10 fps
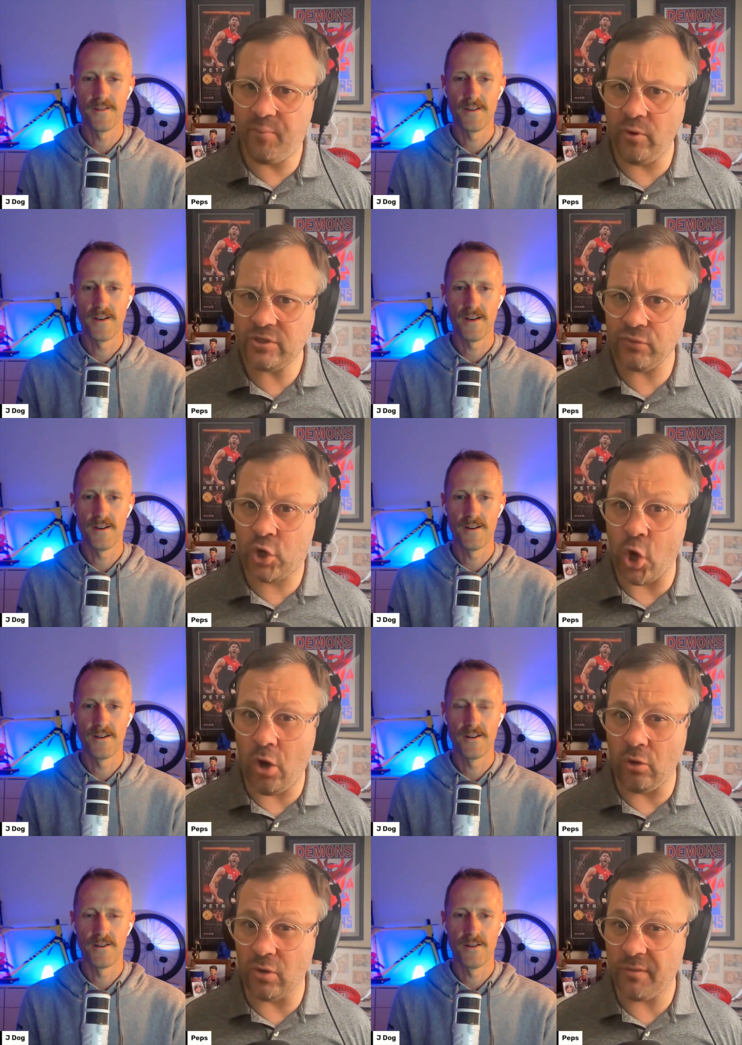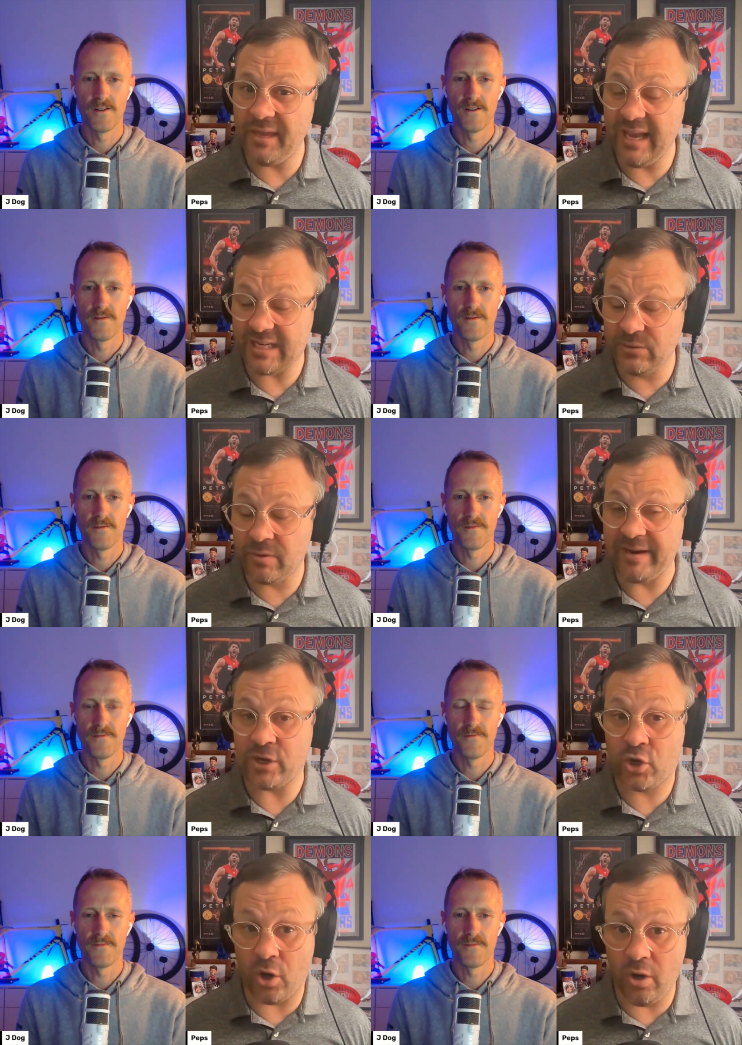Speaker 1: points or a goal? I think it actually would have
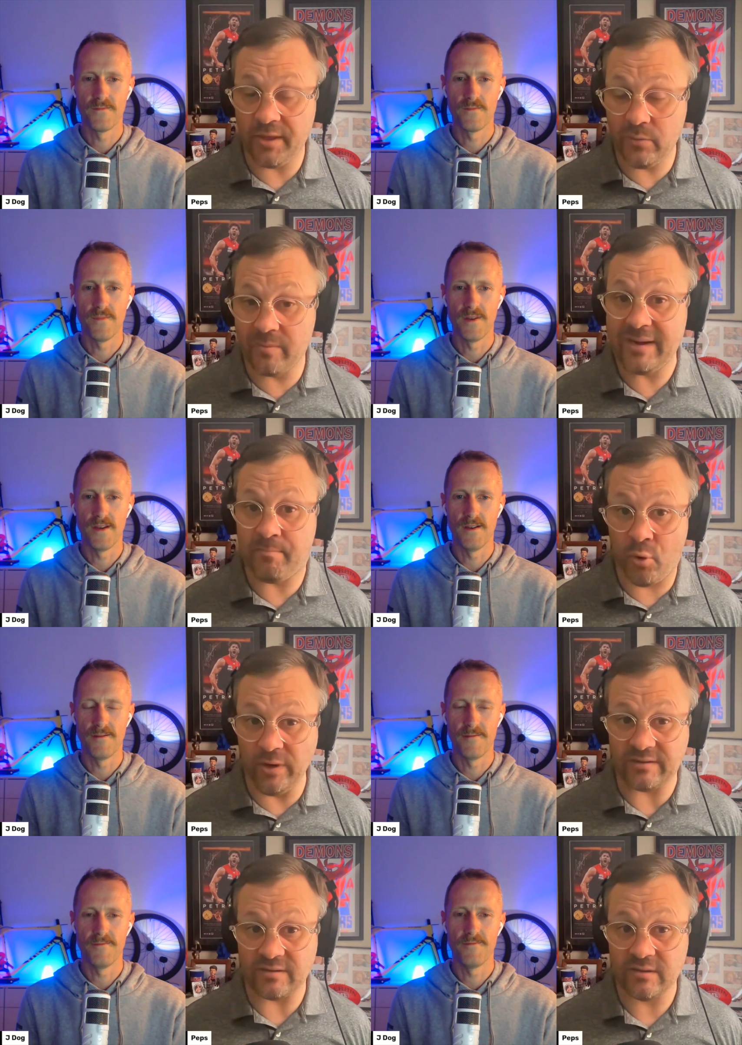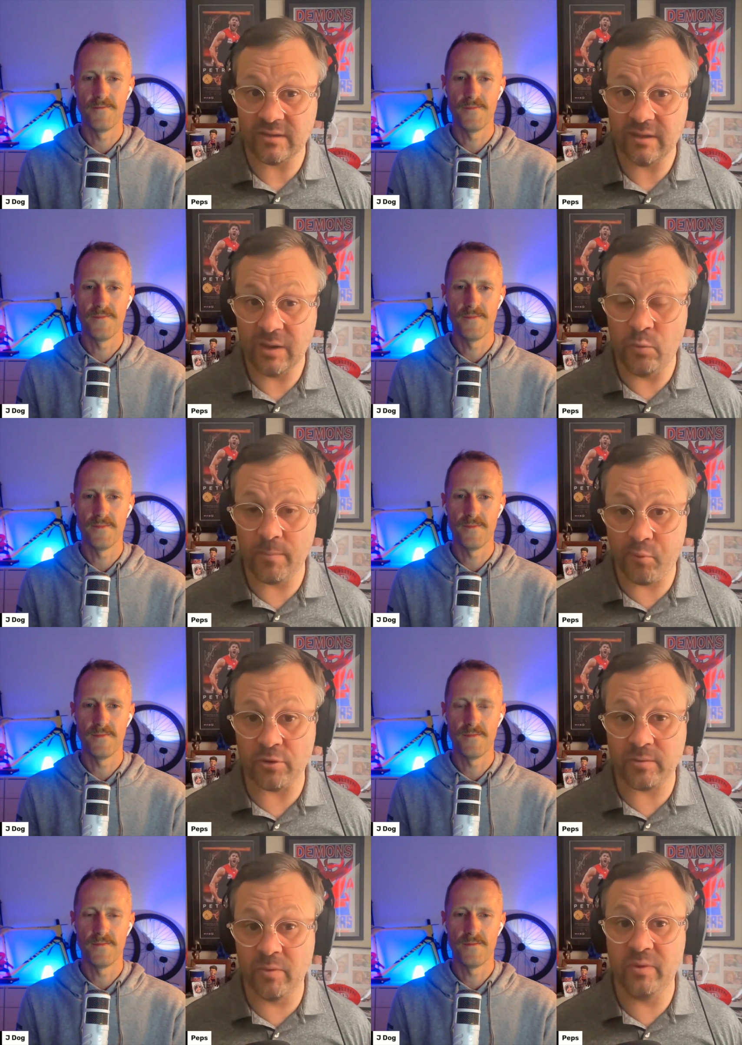been a goal. I think it would have been a point. It would have
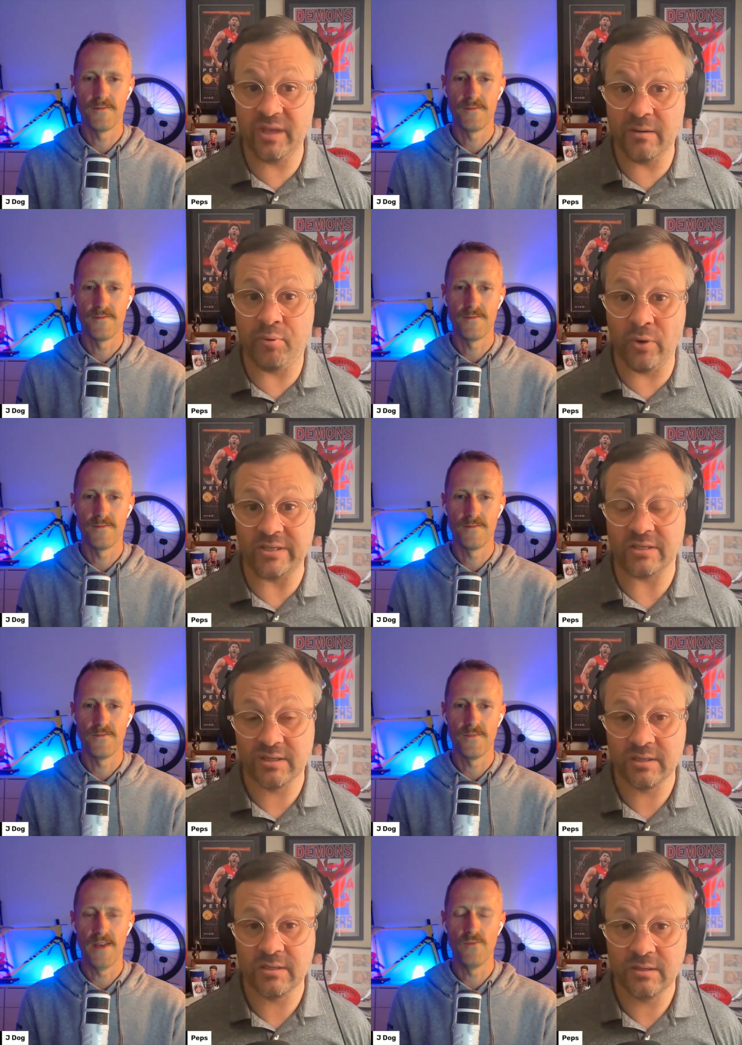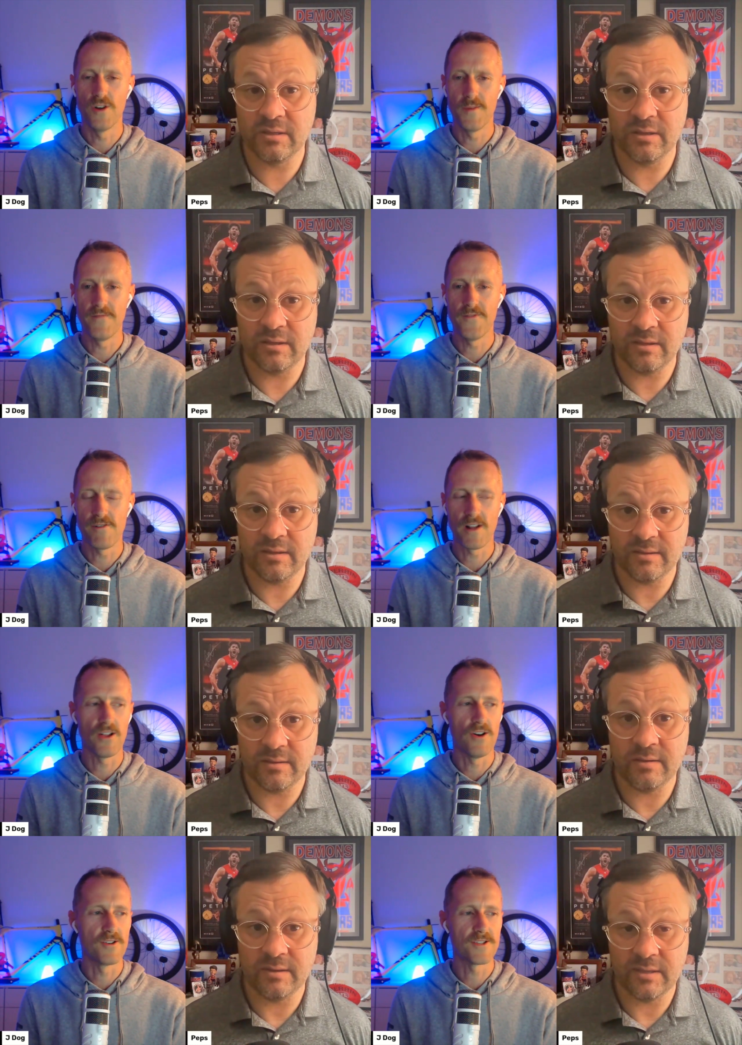brought them in within a point.
Speaker 2: It would have been very
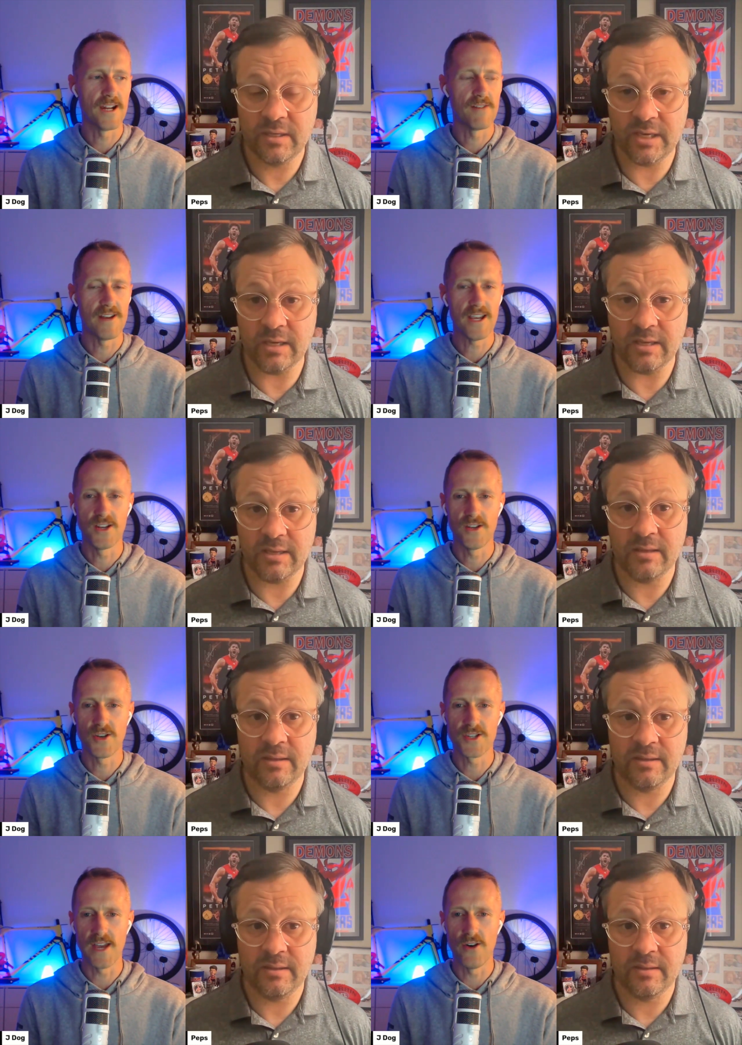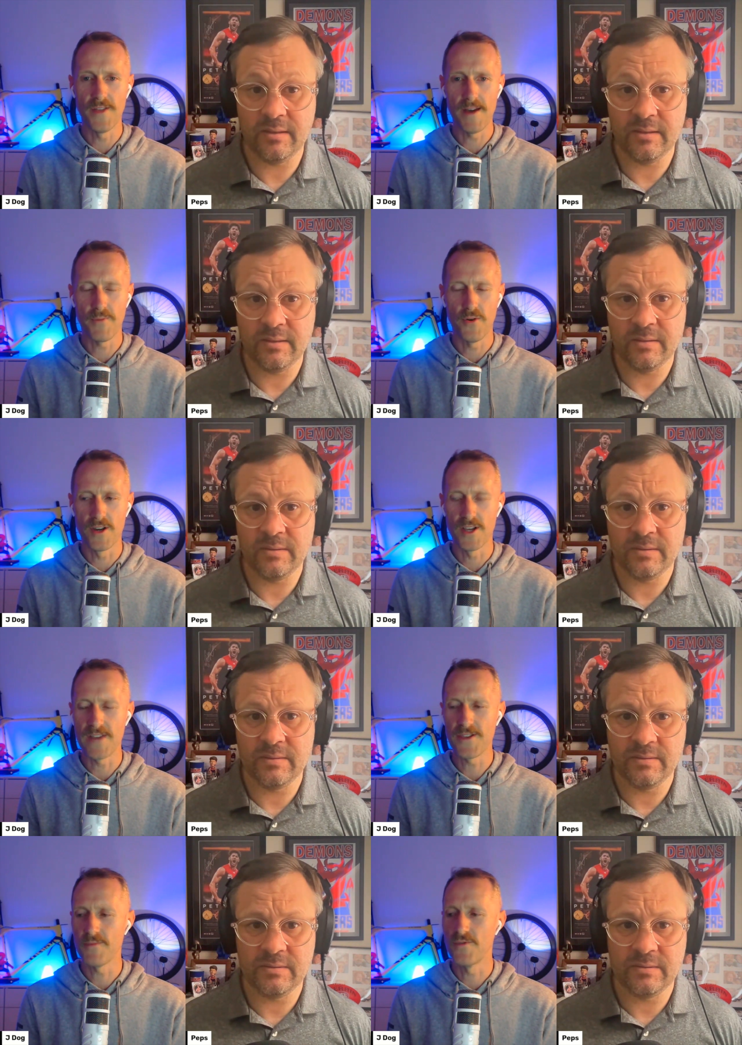close. And yeah. I reckon, because all that point,
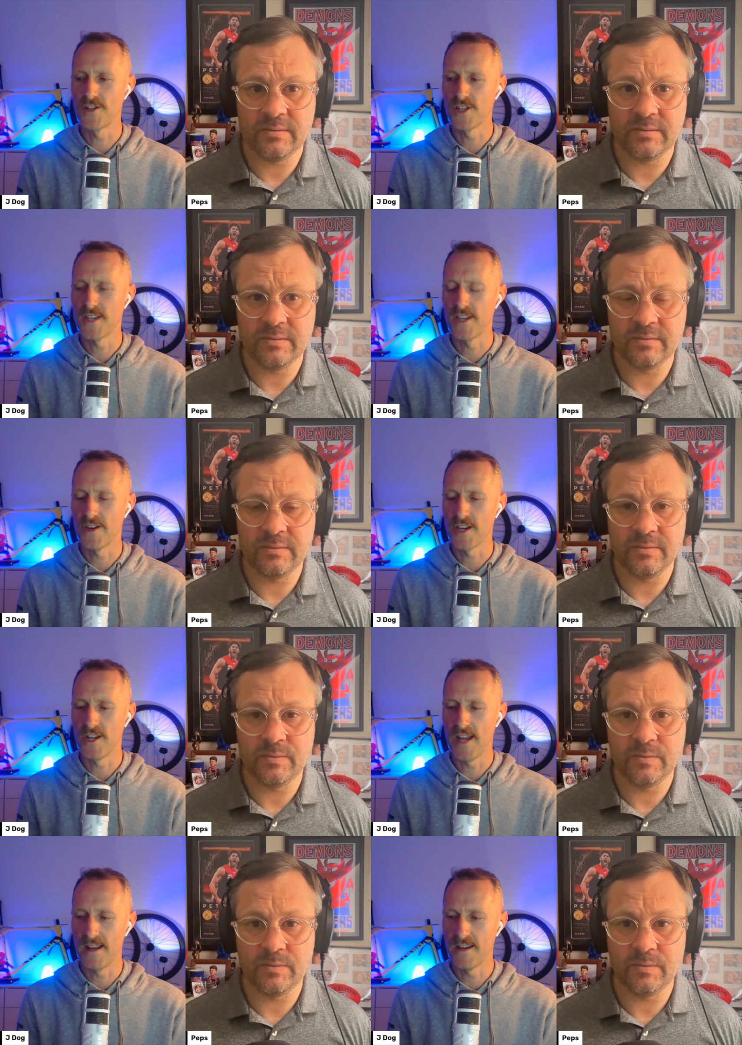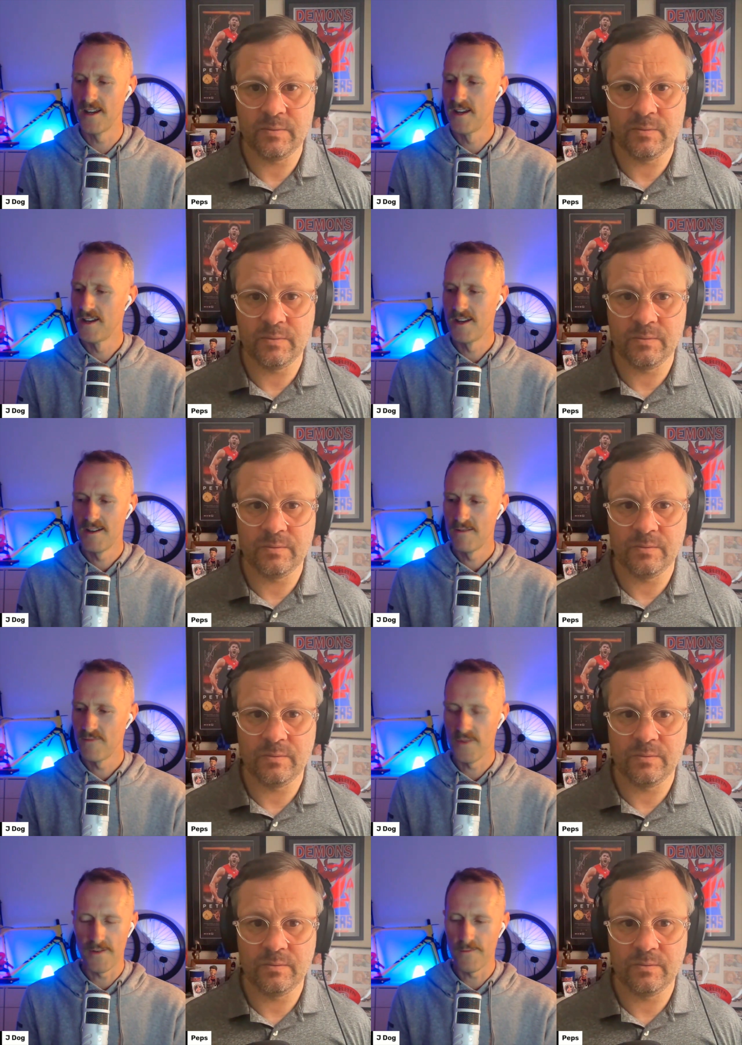at that point, I just said, like, you'd had
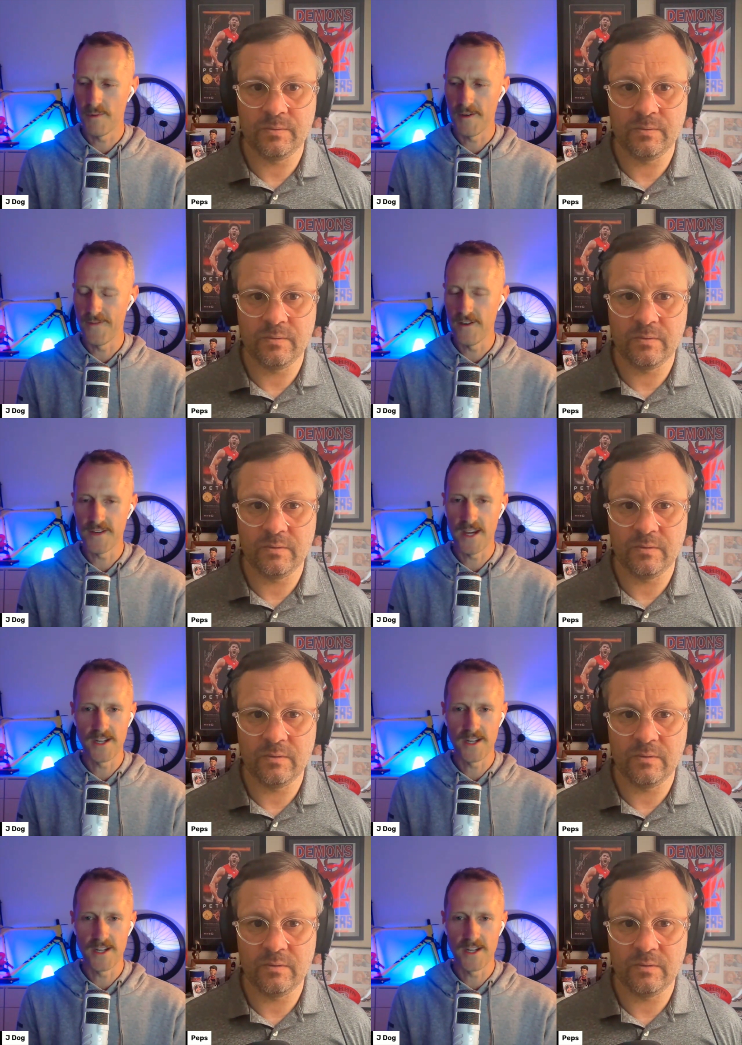probably fifteen to